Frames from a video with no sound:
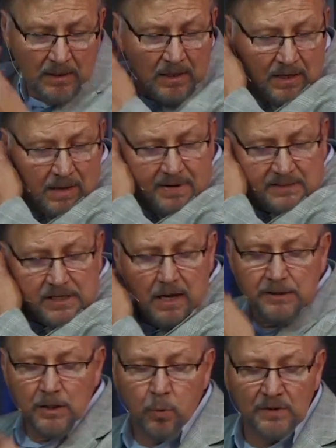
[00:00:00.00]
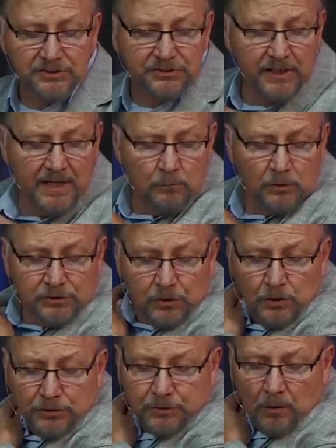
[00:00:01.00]
Let me tell you, when sin was
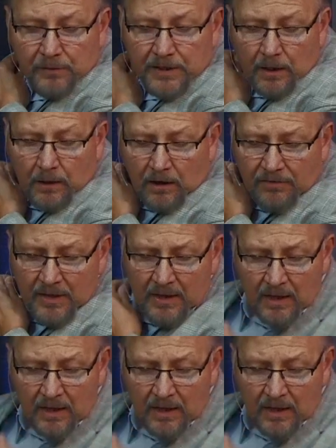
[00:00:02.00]
loosed on earth,